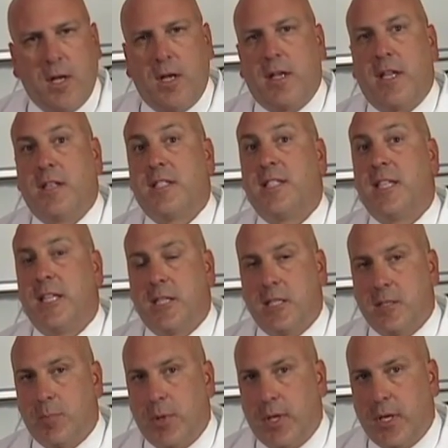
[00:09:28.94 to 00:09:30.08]
can seat the
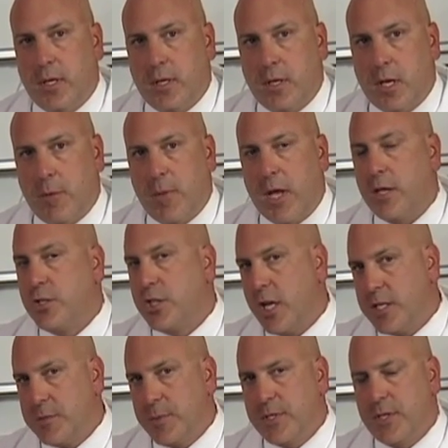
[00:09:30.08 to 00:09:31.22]
splint, can make
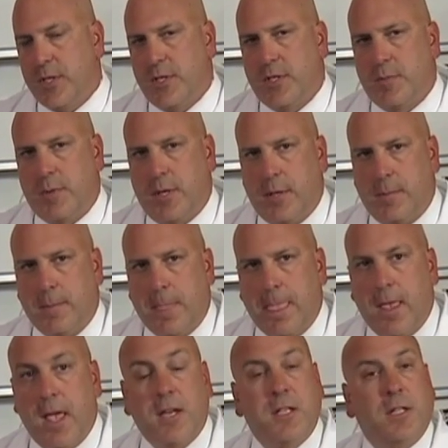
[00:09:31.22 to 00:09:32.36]
adjustments to the splint,
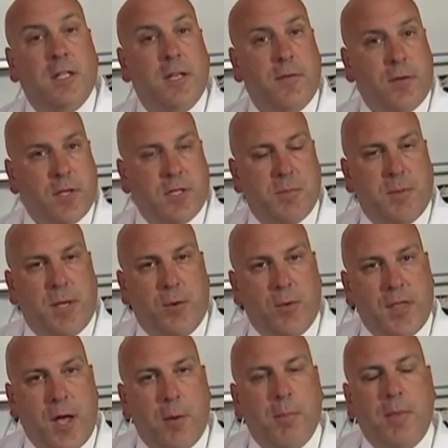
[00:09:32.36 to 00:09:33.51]
and deliver the splint
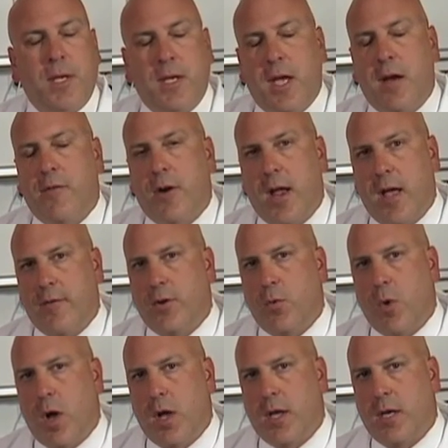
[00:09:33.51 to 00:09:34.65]
without me ever having to
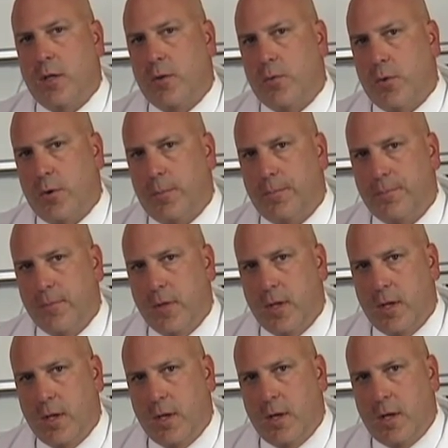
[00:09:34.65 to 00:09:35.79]
walk into the room.
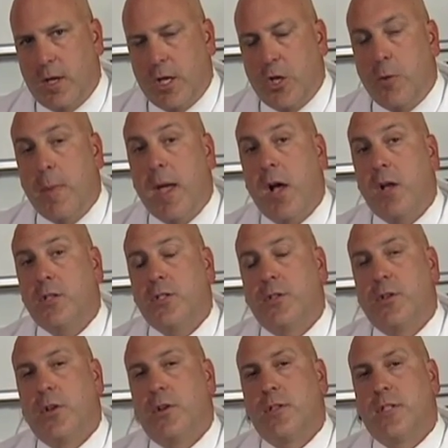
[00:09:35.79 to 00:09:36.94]
You may
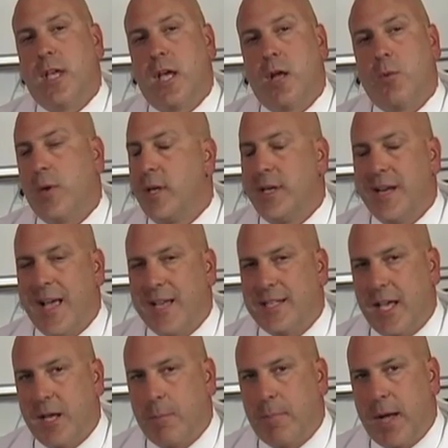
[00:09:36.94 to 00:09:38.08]
also notice that we did not
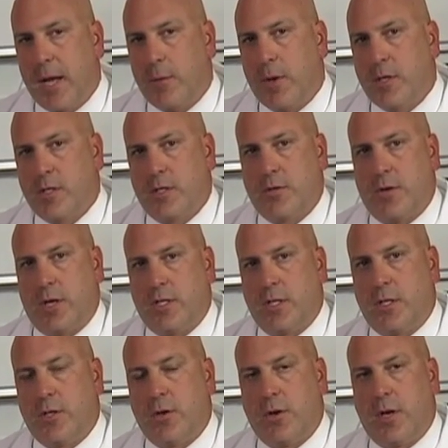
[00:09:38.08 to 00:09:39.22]
take a bite
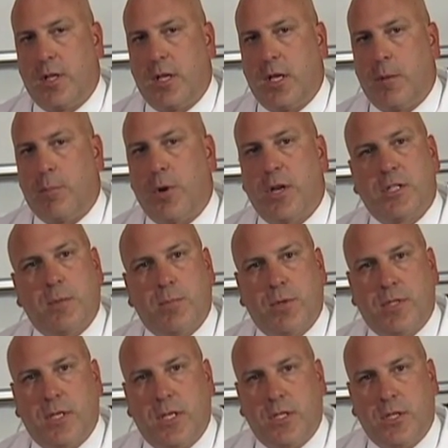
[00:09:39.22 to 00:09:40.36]
registration during the impression
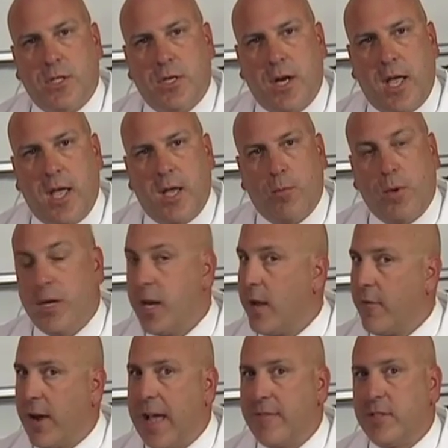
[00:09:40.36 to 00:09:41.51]
procedure, and we
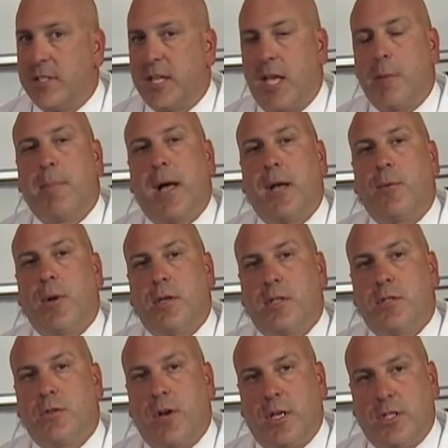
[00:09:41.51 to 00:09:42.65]
never have to take bite
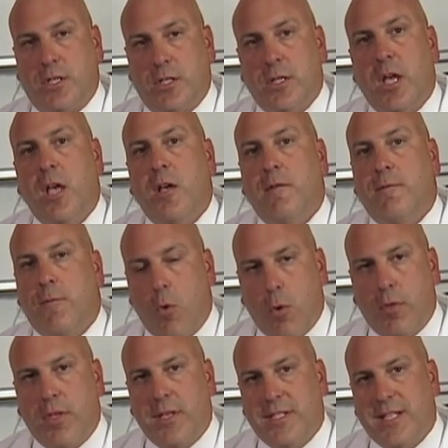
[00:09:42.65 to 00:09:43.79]
registrations
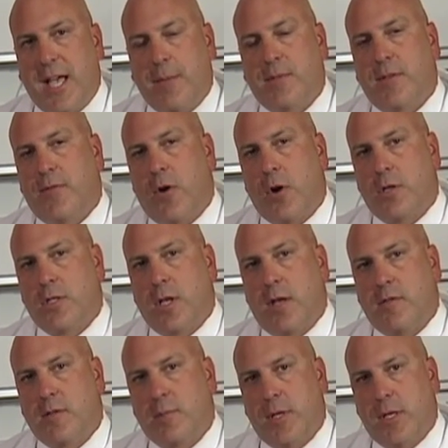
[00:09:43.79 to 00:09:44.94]
for these types of hard
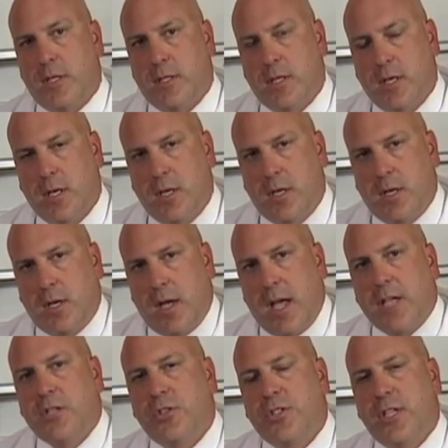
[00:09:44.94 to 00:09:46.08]
soft splints.
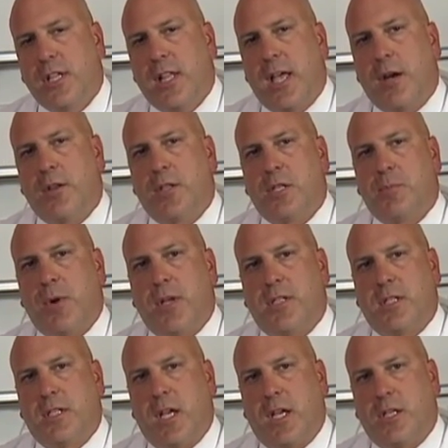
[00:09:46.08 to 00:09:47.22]
As you'll see later in this
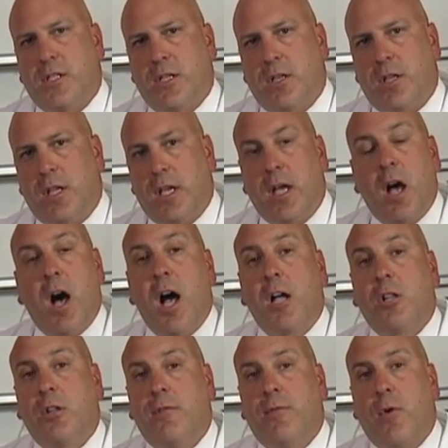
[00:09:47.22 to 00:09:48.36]
presentation, the
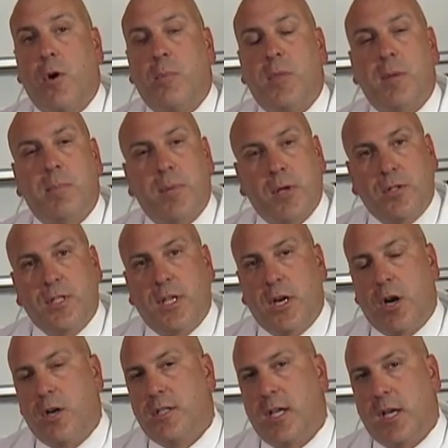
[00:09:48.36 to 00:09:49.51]
Occluform, the built-in
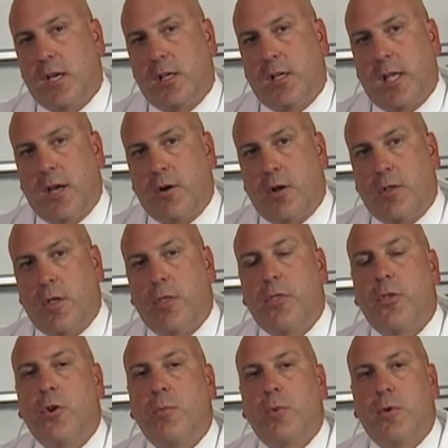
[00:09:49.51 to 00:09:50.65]
articulator on the
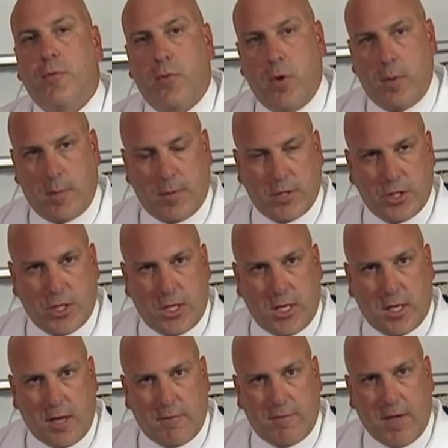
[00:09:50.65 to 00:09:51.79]
thermal-forming machine
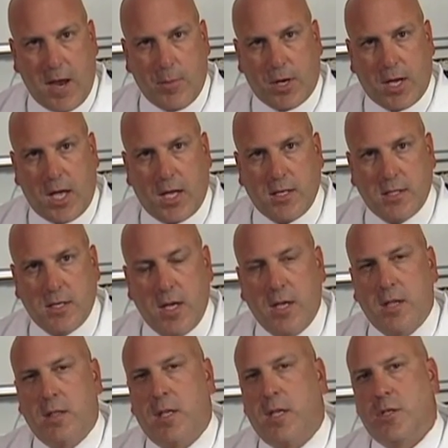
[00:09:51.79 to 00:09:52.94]
that fabricates
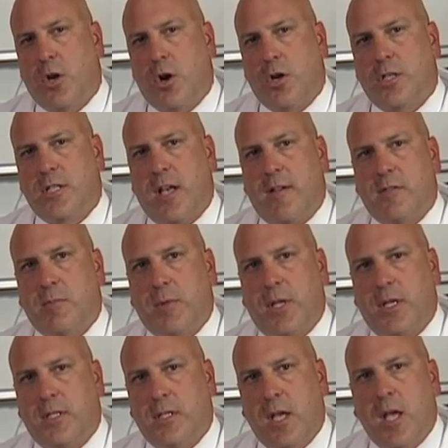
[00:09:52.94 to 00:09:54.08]
these hard soft
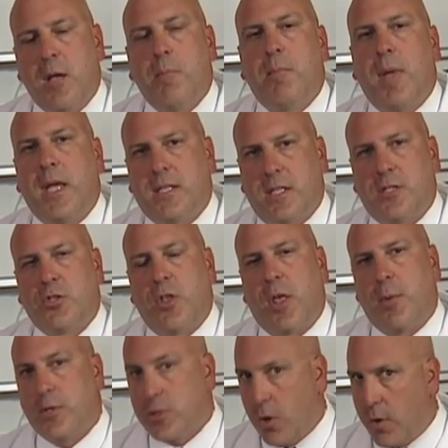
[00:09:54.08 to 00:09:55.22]
splints, makes it so that
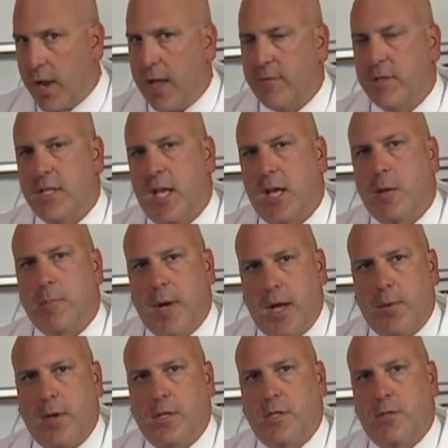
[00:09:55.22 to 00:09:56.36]
we don't have to take a bite
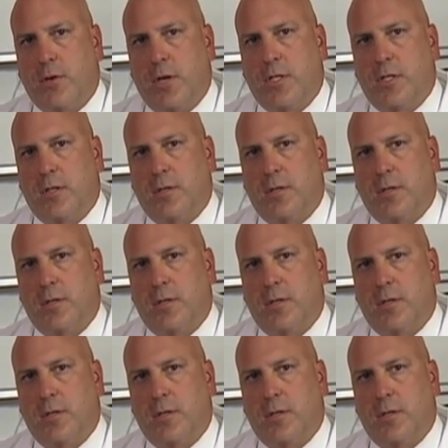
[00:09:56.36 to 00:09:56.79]
registration.